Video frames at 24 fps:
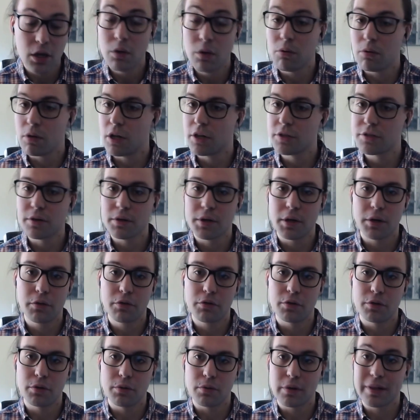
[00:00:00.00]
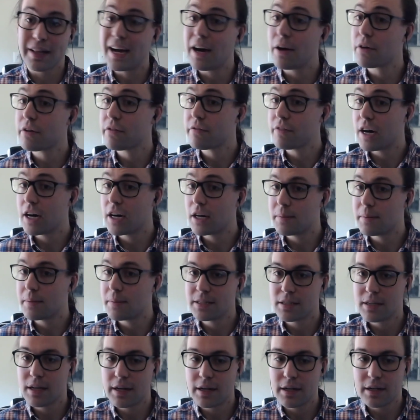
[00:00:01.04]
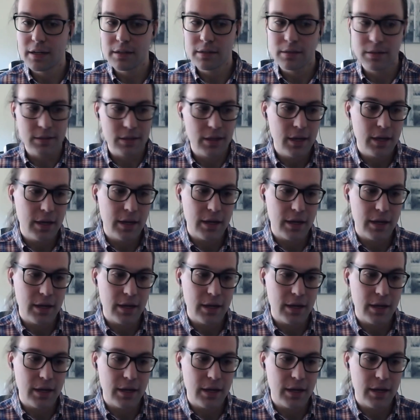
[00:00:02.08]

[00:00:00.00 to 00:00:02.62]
We'll also go through cloud environment settings,